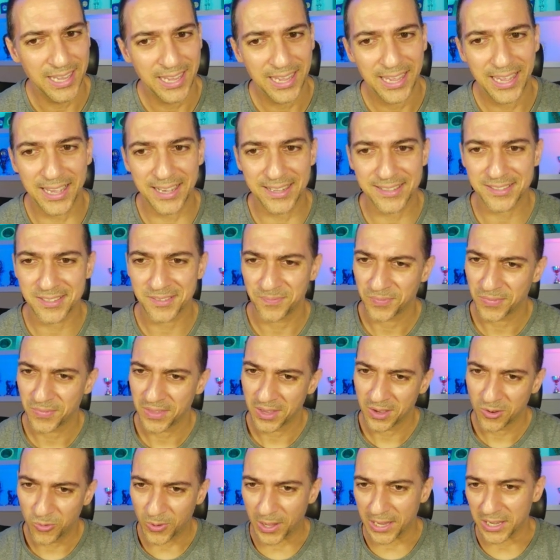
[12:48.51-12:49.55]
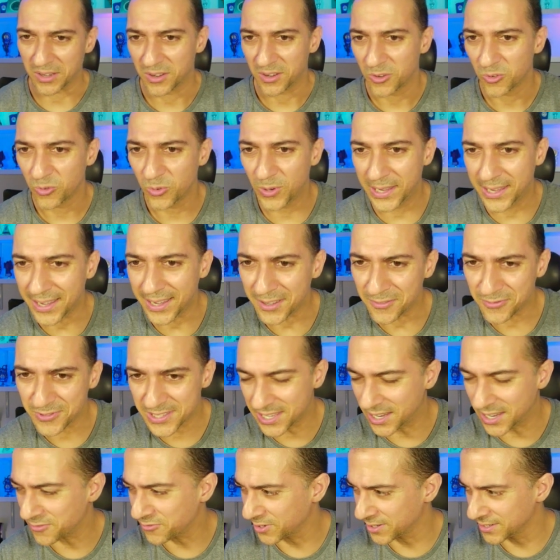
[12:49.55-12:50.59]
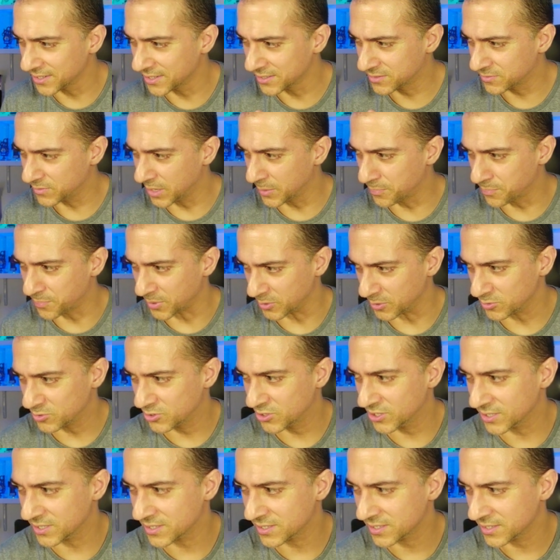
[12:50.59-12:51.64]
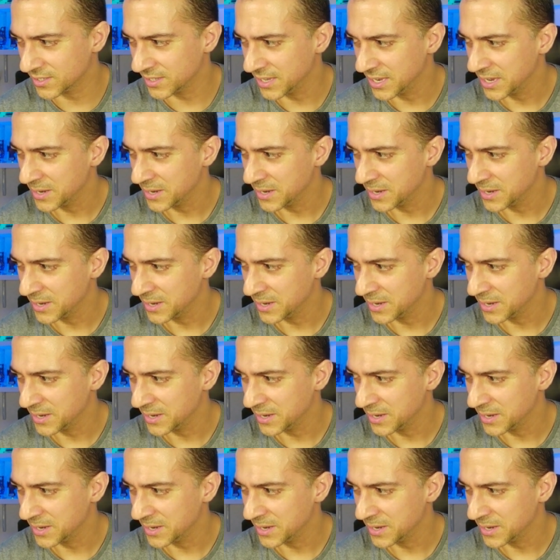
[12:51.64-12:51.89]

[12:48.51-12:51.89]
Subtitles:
And well, we have several approaches,